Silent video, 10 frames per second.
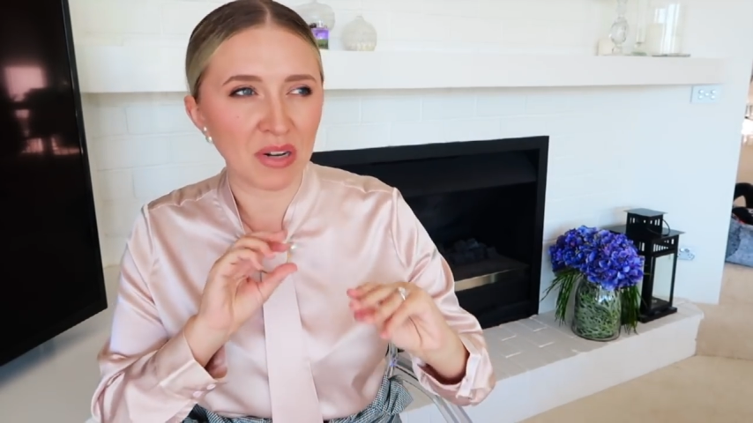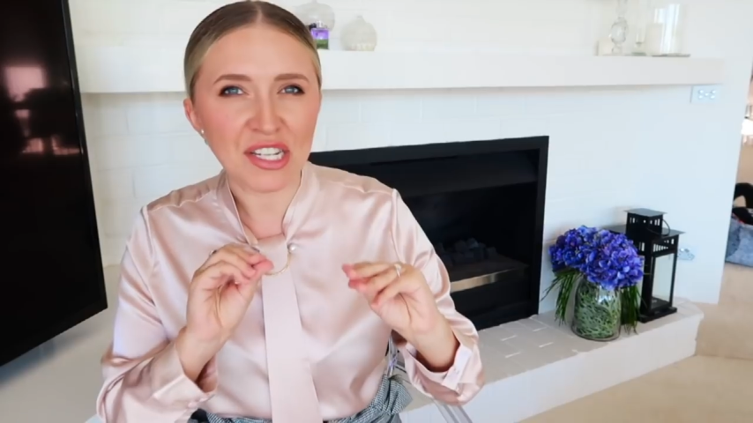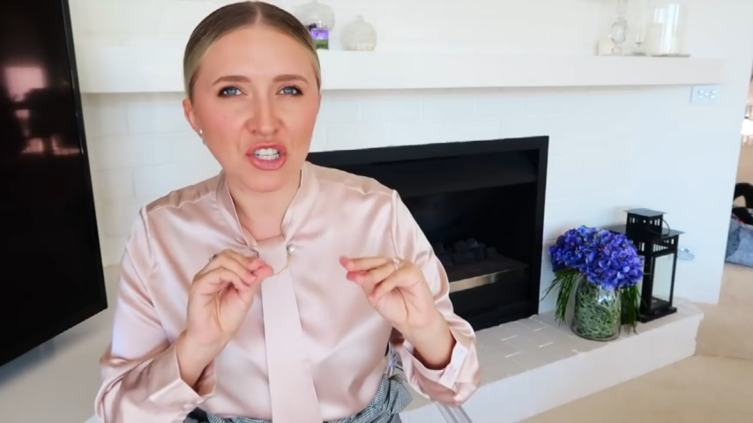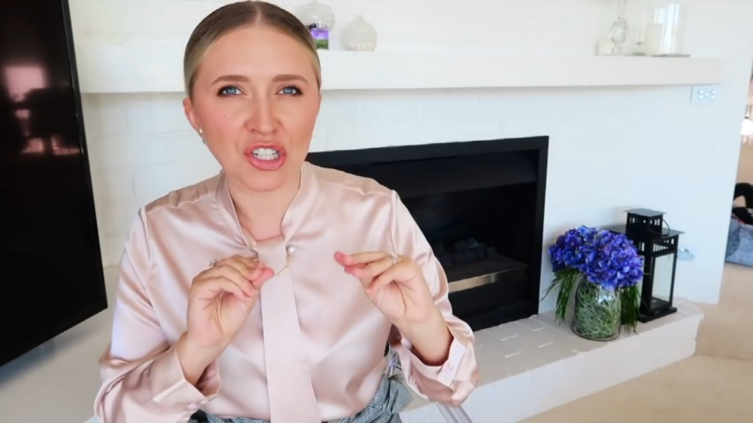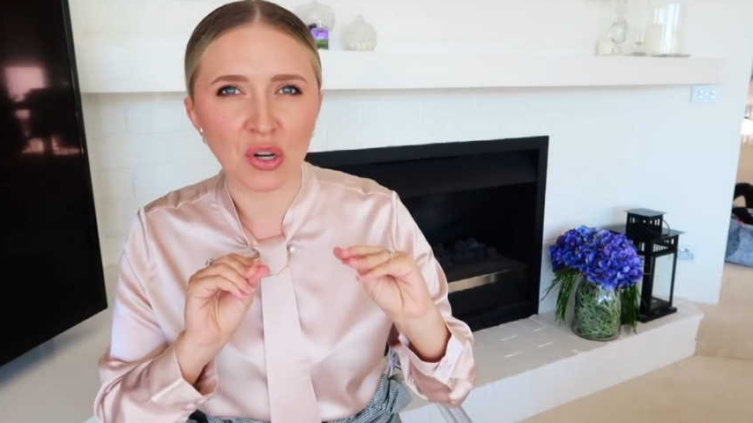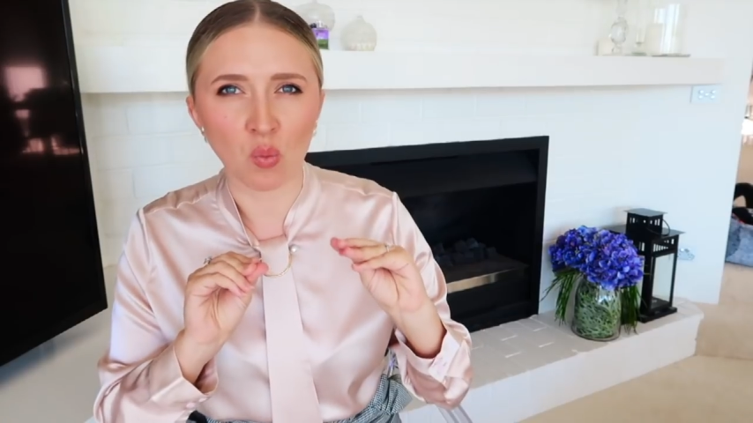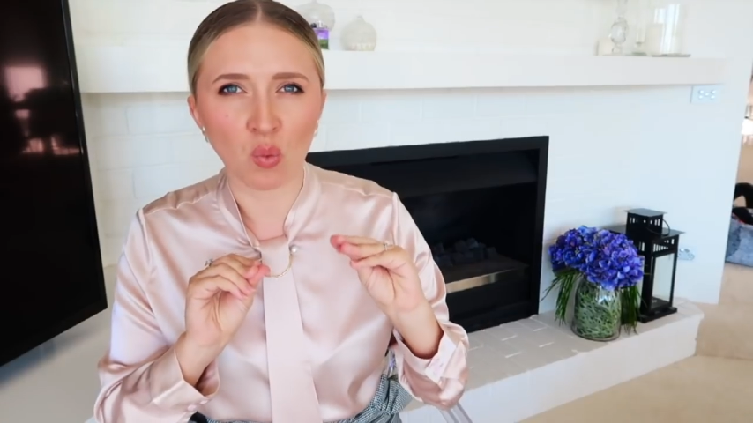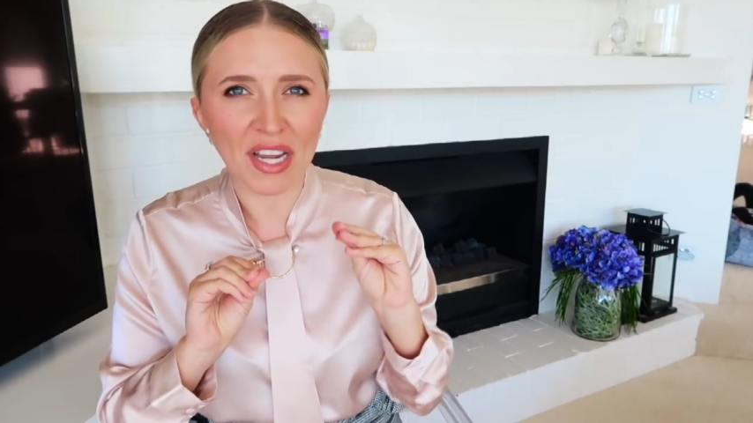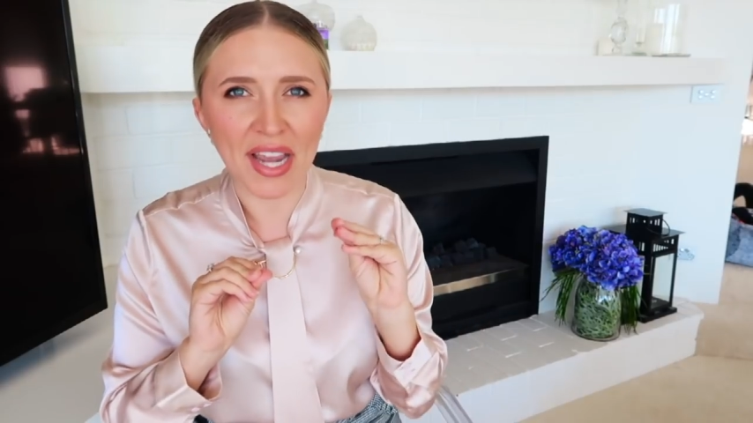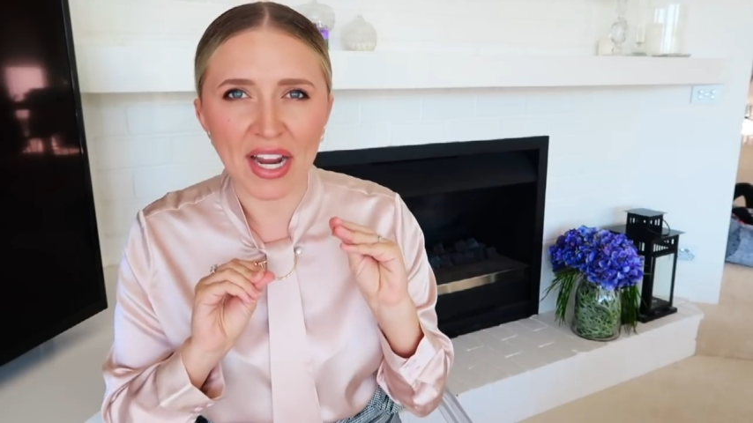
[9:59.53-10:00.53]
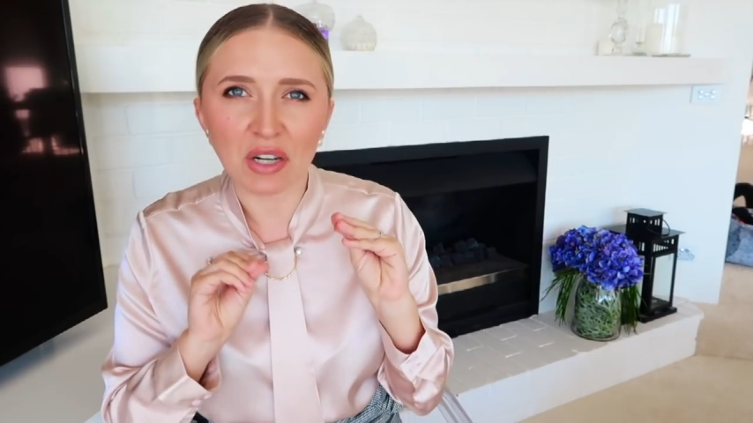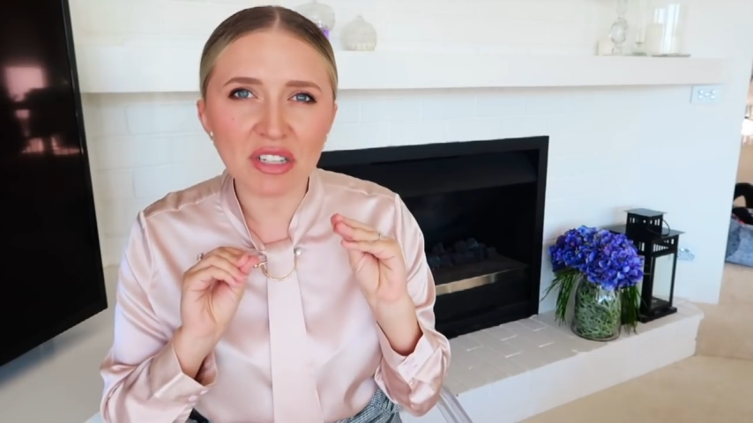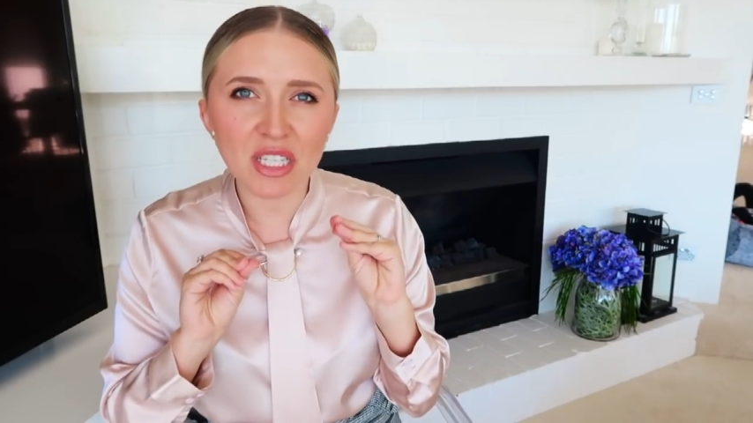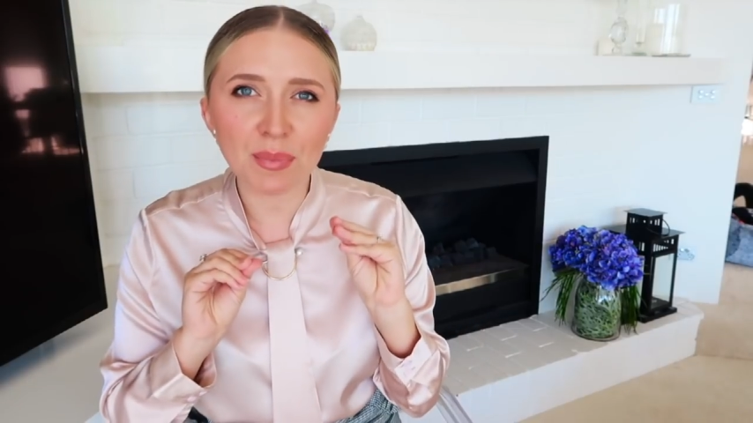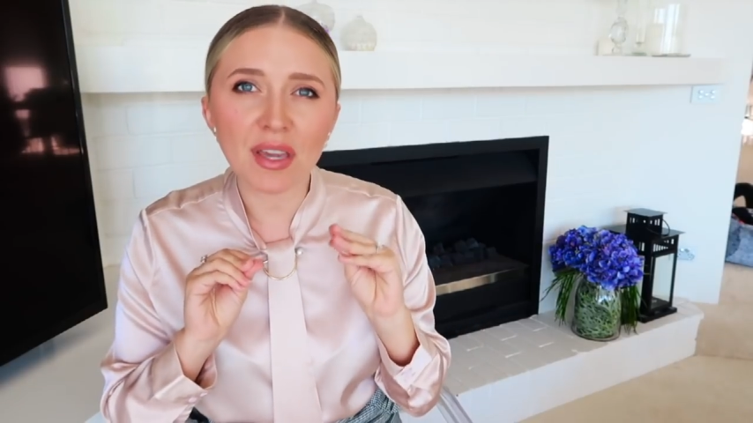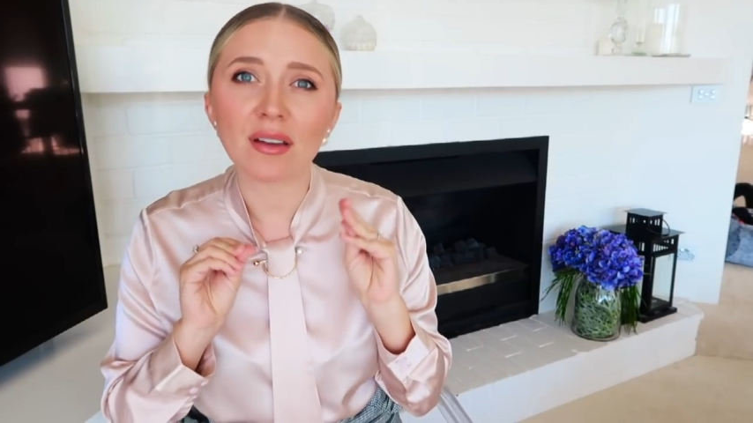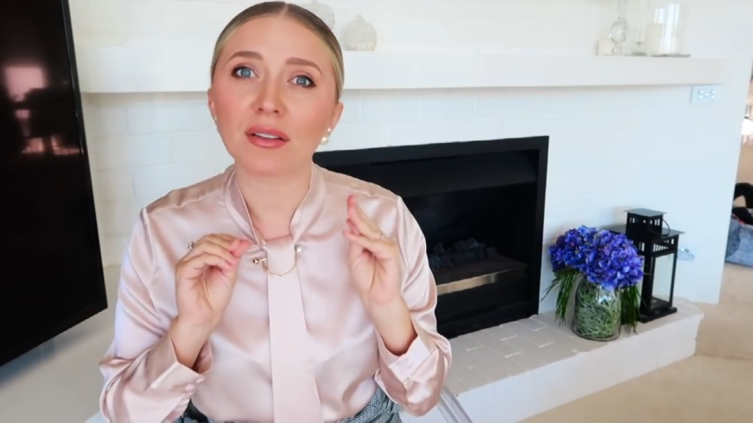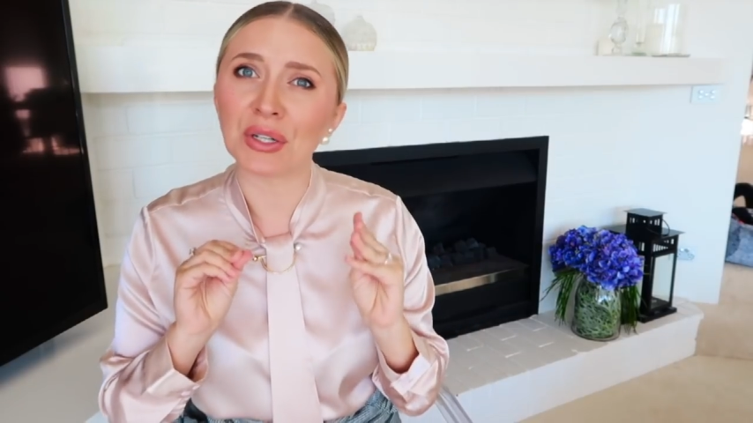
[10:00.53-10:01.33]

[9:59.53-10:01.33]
bleached and white and crispy,